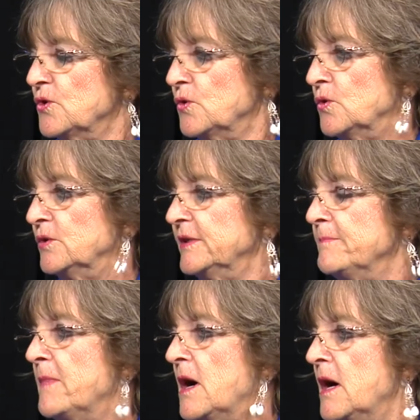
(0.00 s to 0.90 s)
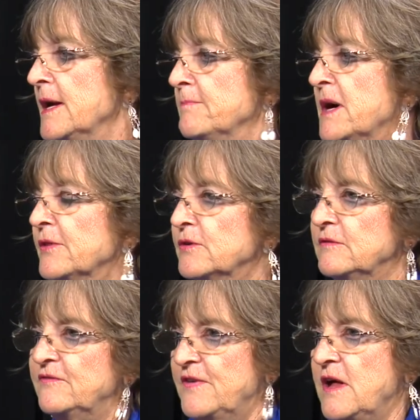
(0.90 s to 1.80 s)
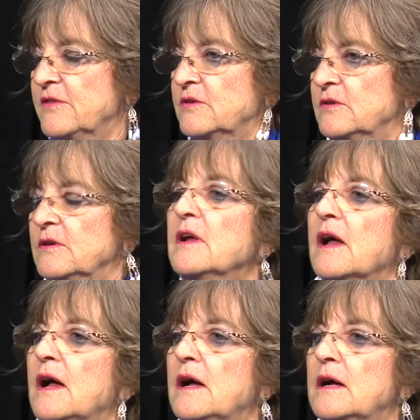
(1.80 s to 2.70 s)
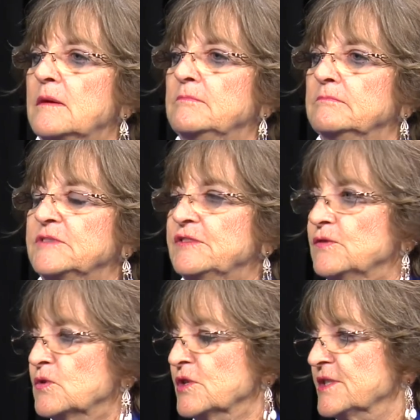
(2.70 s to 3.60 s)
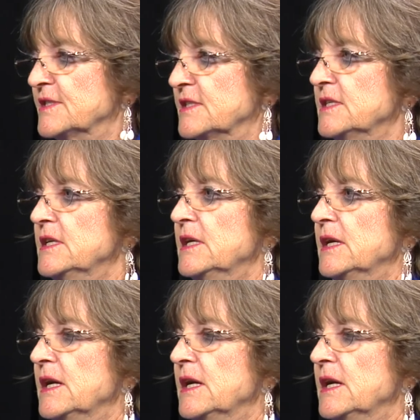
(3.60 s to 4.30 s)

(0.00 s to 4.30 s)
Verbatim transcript: old, my mother and father um, divorced. Oh.